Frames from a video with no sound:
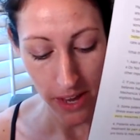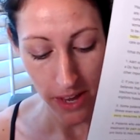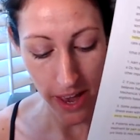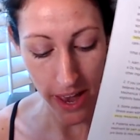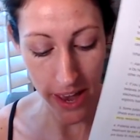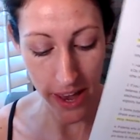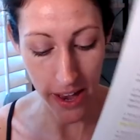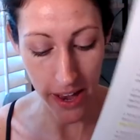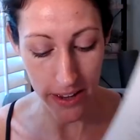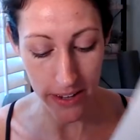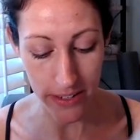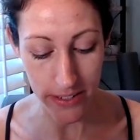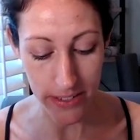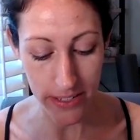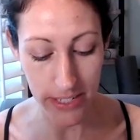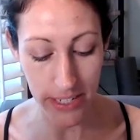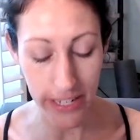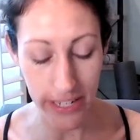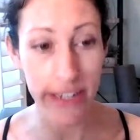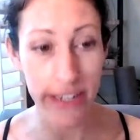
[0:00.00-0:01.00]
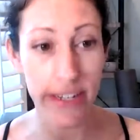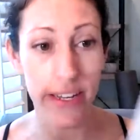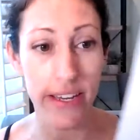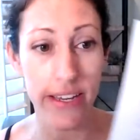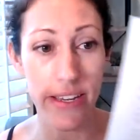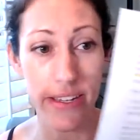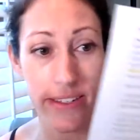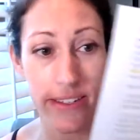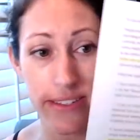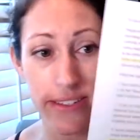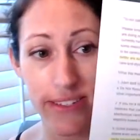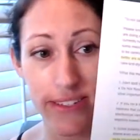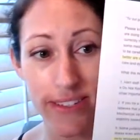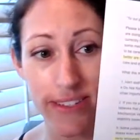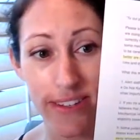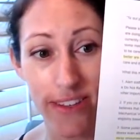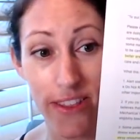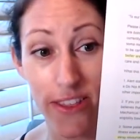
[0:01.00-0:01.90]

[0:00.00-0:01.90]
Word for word: and it is